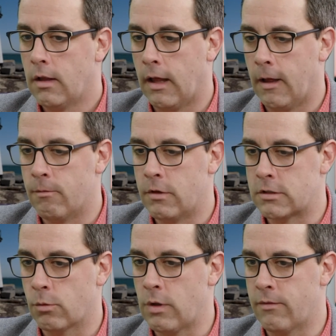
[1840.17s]
uh,
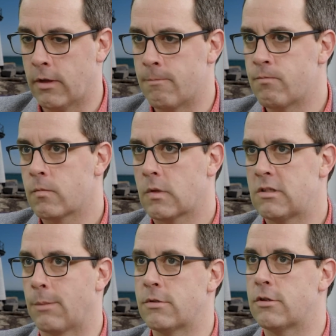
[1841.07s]
there's we have a
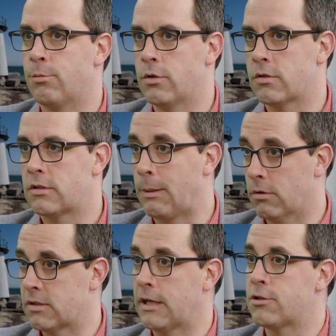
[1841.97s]
substance abuse
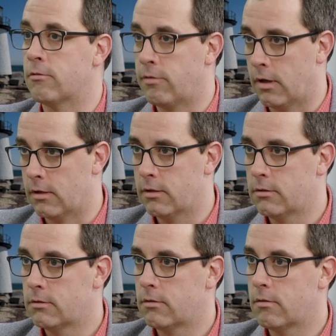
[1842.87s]
stabilization fund
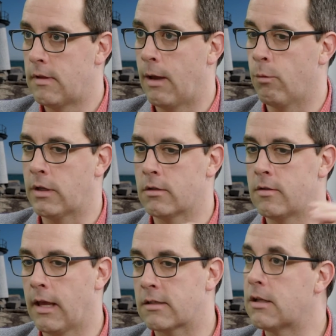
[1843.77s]
that we can
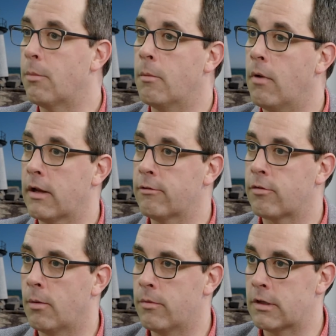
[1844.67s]
take some of the money
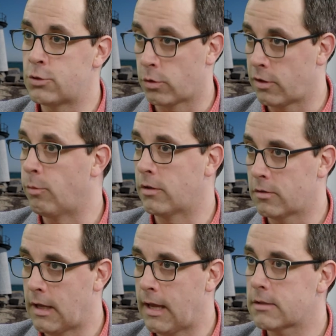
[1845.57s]
from the short-term
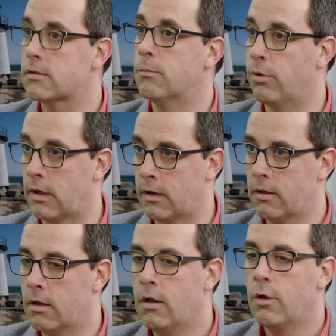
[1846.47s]
rental tax and put mm-hmm. in
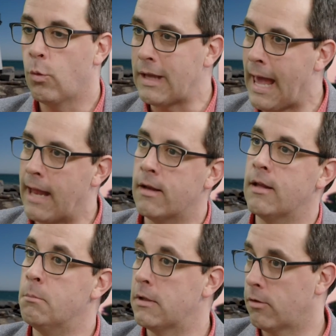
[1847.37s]
it we added
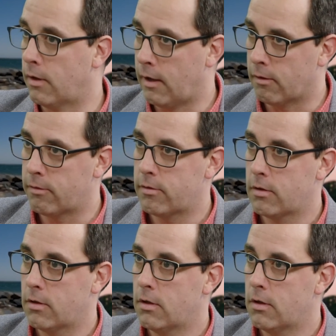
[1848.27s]
in mental health